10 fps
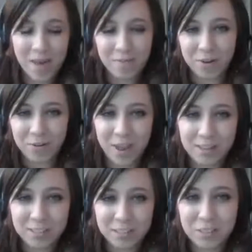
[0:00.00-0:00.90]

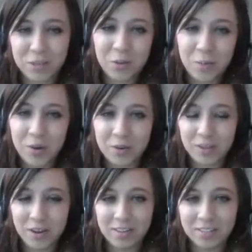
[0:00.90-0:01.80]
everyone, to Two
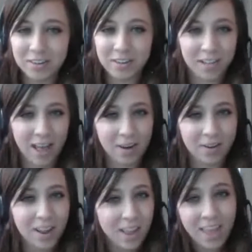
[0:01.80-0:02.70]
Protons in a Cloud.
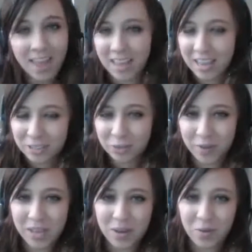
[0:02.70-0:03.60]
Each
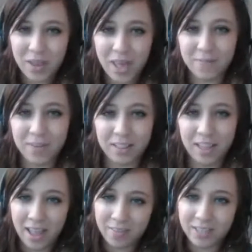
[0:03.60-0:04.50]
week, we have a
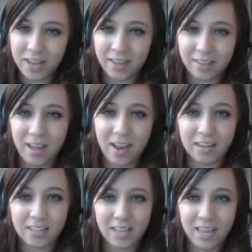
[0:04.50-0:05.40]
live
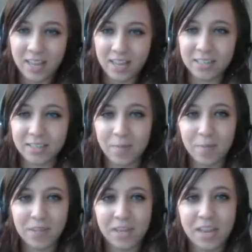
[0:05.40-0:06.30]
dialogue digging into some
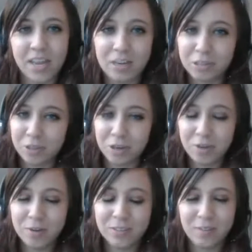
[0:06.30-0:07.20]
of the industry
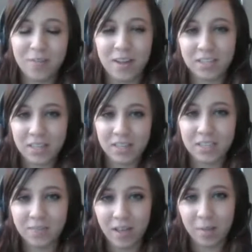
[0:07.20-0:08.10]
news affecting the
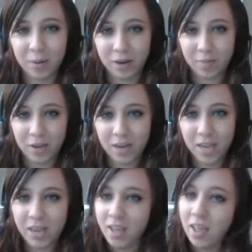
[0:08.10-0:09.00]
developer
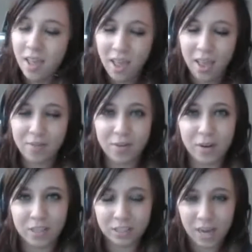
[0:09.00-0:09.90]
community, and of
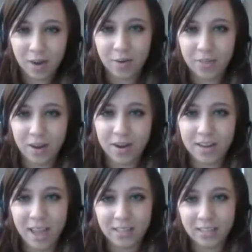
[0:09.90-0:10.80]
course, chat with our
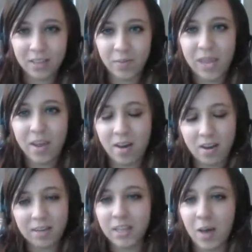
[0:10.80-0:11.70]
guest of the week
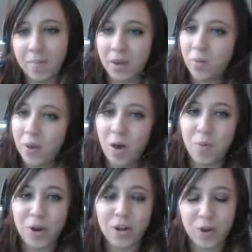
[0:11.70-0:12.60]
on a topic we all
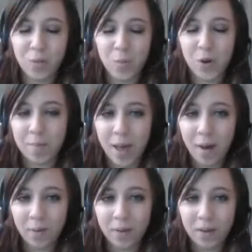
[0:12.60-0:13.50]
want to know more about.